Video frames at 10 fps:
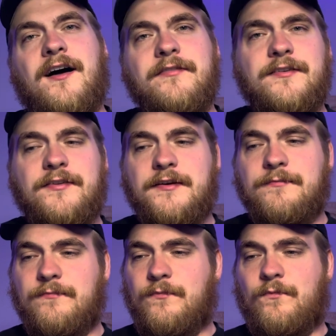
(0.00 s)

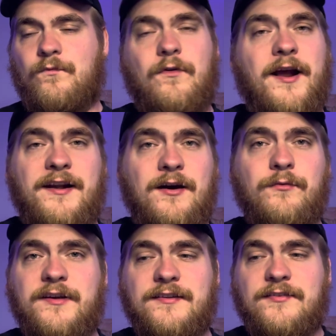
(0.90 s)
obviously, right now
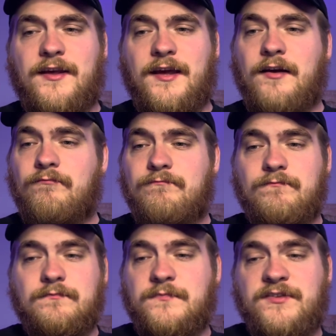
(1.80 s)
we can say
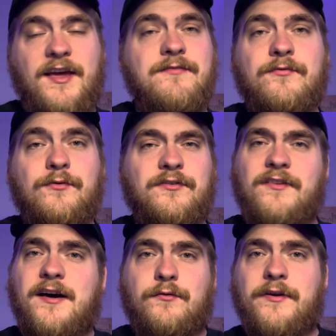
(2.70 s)
Skate 4 is
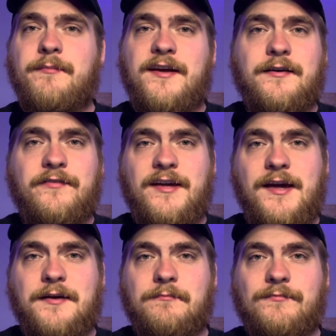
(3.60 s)
not a remake of a
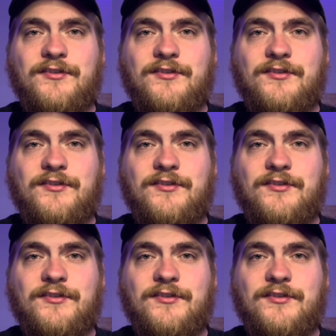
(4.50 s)
game.